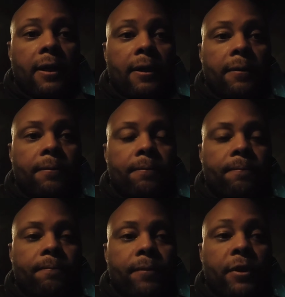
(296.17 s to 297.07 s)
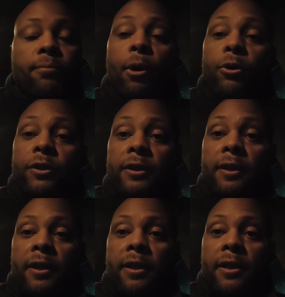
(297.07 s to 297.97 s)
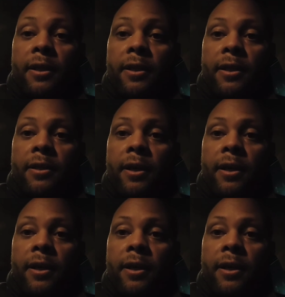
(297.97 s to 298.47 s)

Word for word: Um, the emotion that the,